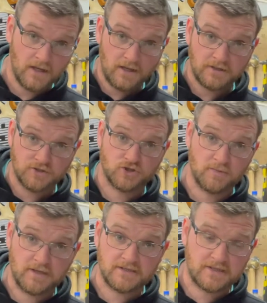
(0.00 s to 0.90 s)

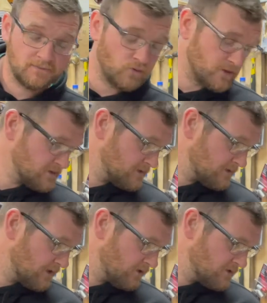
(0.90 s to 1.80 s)
distributors and importers
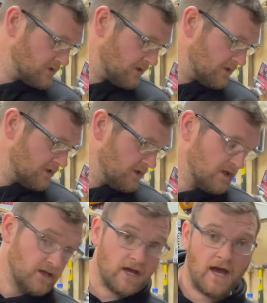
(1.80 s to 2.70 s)
here in New Zealand.
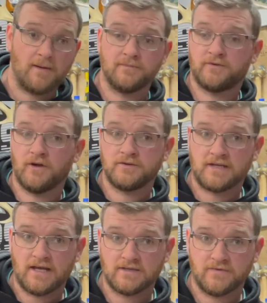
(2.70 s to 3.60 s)
So
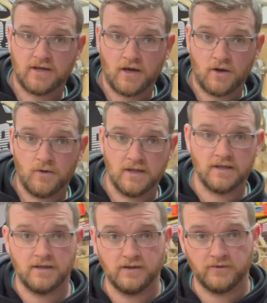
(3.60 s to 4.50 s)
today's video
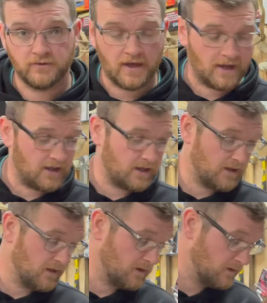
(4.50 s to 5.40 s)
is
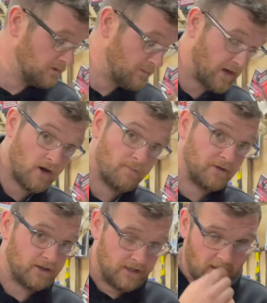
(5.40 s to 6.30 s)
about an
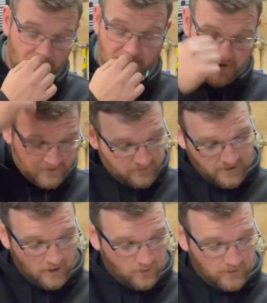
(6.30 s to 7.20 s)
optic. Now, this
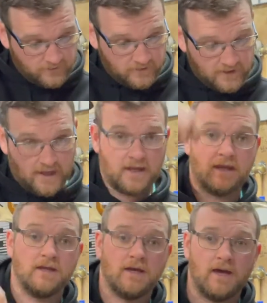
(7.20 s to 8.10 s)
video isn't
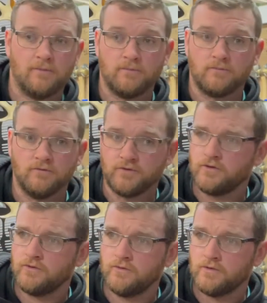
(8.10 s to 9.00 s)
a
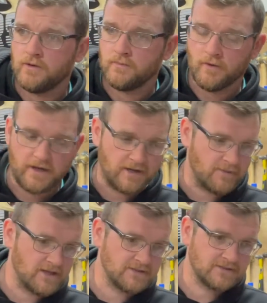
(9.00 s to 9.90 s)
review by any
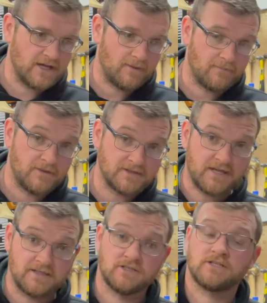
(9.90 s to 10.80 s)
means. This
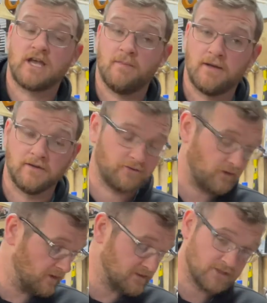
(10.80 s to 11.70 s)
has just come in, so
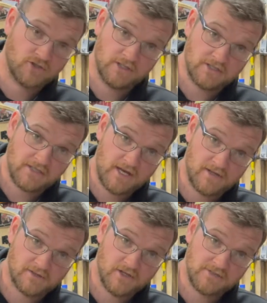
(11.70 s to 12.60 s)
it's literally just out of
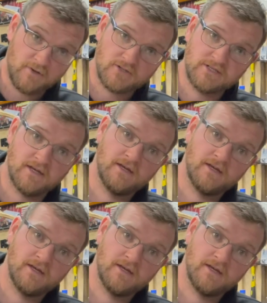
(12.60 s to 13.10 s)
this nice box here